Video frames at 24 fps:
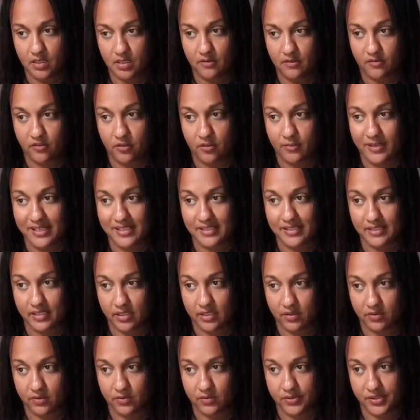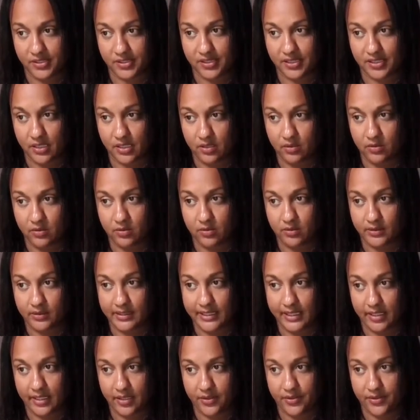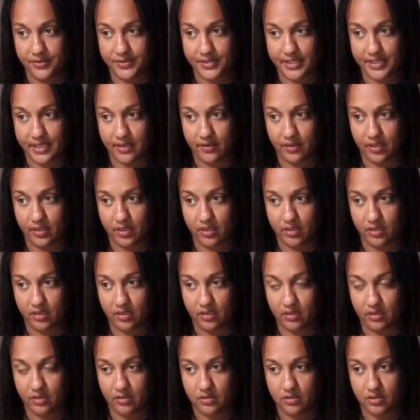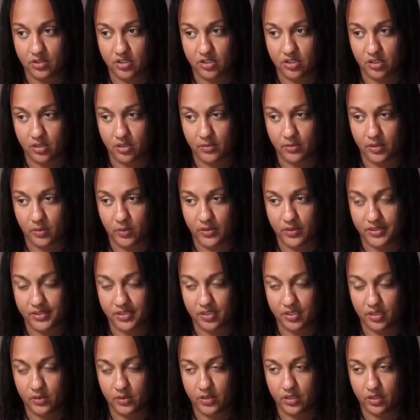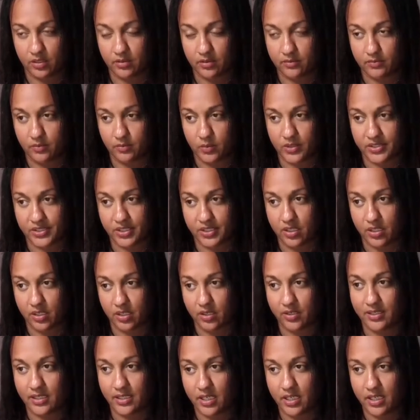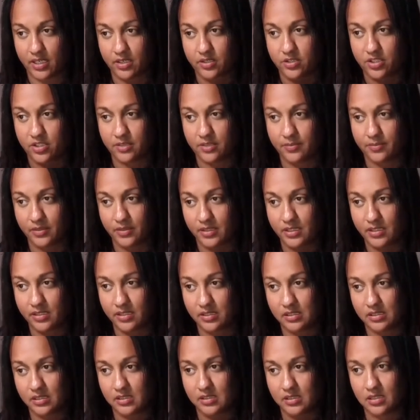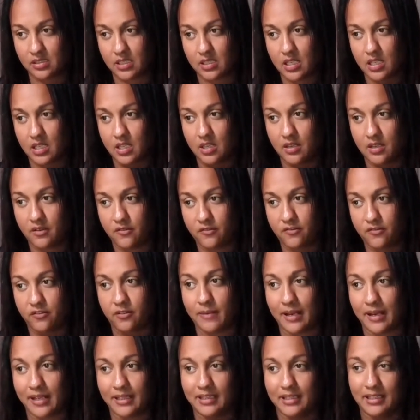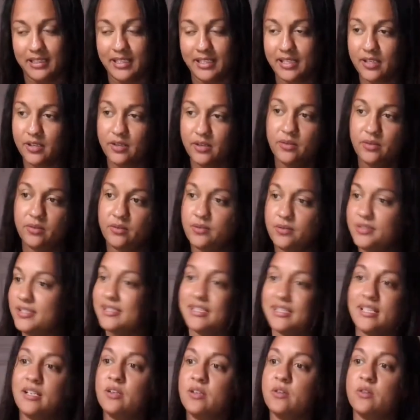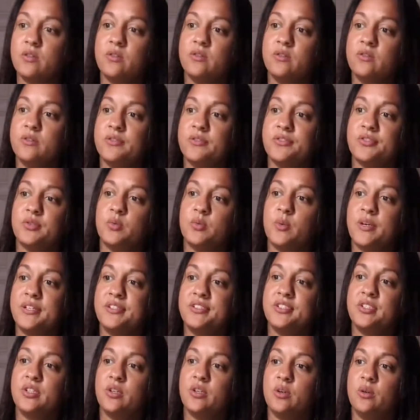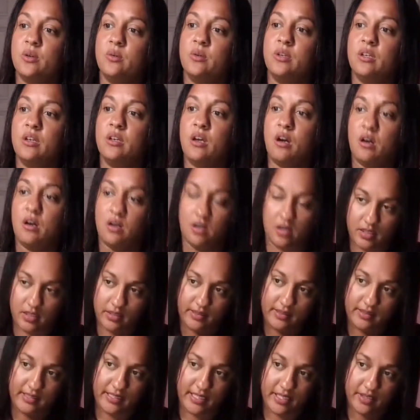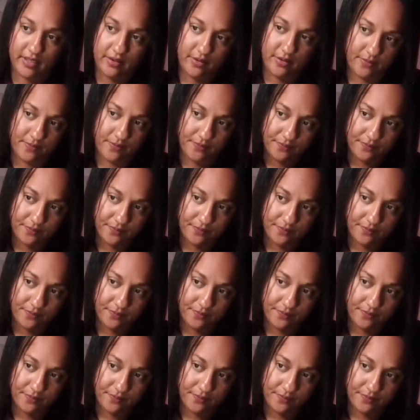For my single Leos out here, show me what's going on. What's the current energy, please? For my Leo singles, what's going on, Leo?